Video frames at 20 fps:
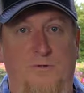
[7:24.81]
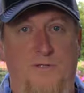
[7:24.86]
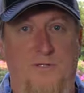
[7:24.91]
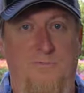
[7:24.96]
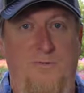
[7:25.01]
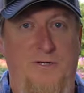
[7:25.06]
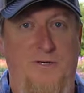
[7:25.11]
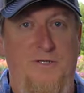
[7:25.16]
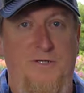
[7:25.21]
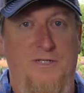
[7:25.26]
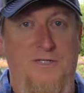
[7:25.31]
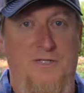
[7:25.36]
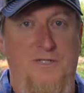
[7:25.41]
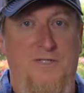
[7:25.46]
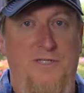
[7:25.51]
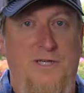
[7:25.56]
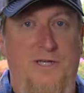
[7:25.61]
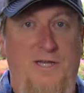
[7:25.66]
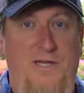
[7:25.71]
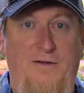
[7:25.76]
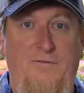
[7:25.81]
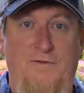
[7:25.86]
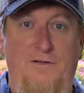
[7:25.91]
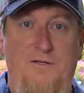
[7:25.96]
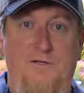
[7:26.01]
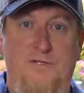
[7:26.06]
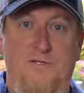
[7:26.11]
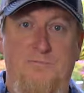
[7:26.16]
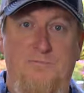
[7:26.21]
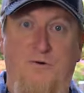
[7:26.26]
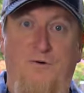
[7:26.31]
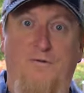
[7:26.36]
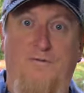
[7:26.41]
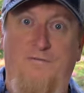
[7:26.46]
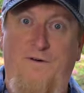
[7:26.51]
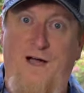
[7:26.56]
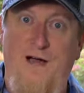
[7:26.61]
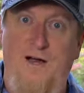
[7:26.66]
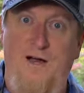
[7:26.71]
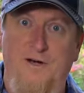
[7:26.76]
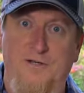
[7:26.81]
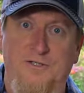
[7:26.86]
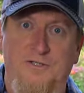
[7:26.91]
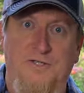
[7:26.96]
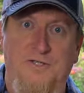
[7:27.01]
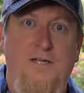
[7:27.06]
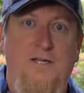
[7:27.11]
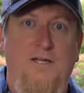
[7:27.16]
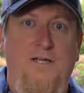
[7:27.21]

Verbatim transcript: experiences, and even smoke fires.